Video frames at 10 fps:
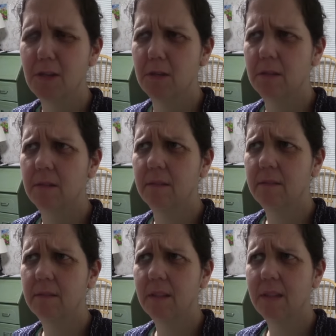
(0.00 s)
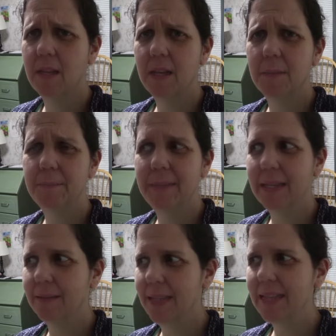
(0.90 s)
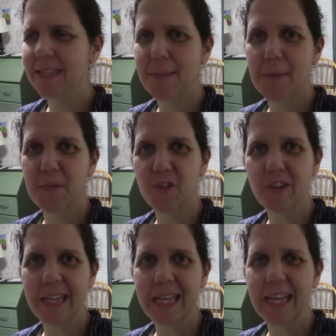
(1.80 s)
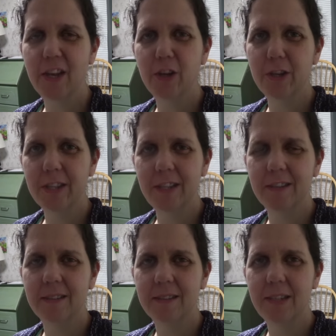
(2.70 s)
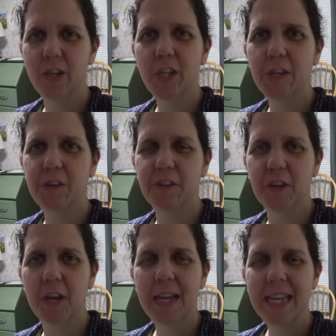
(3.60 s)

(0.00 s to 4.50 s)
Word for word: Oh. Next time I'm going to try to get it earlier. Earlier and earlier.